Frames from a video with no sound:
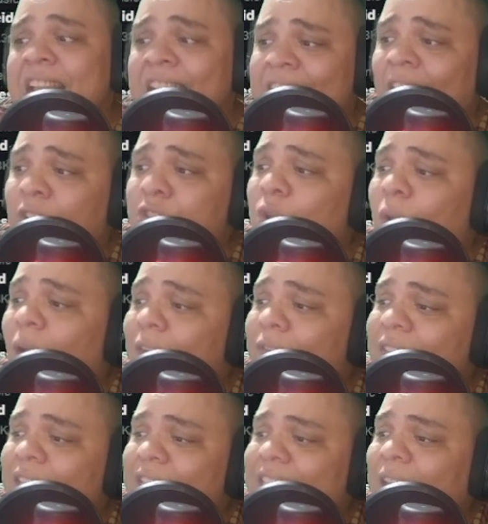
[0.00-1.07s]
Now you have
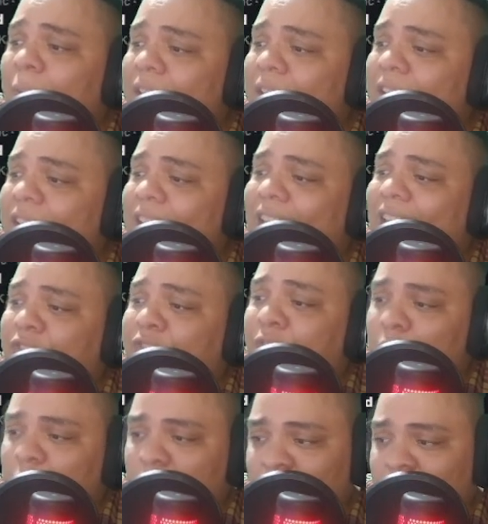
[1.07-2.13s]
this ability that
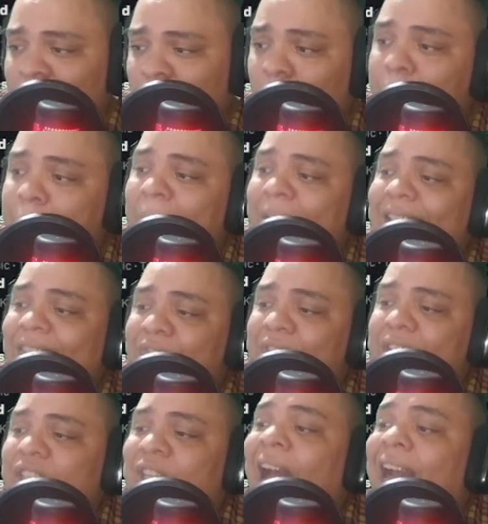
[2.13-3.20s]
for you pay
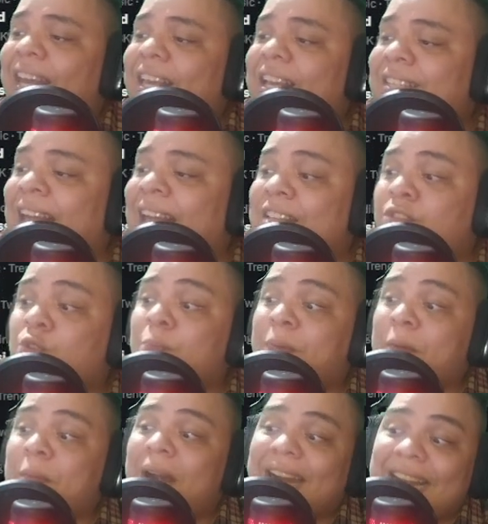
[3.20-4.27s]
3 charges and
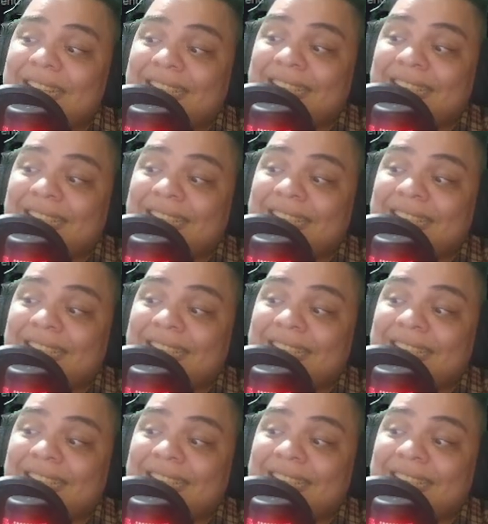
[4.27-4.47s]
Superman gets